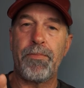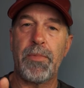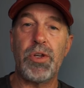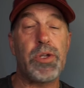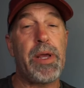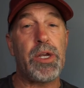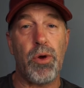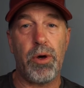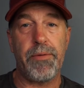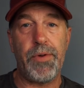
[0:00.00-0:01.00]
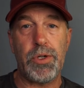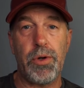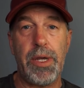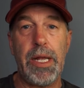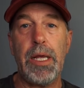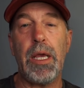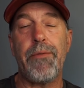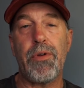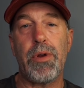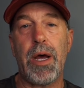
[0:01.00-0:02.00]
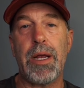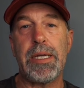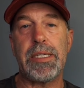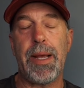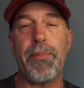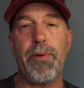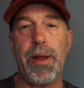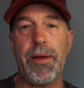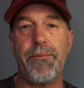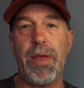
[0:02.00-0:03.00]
just make sure all the fish are eating. If they're not, I separate them,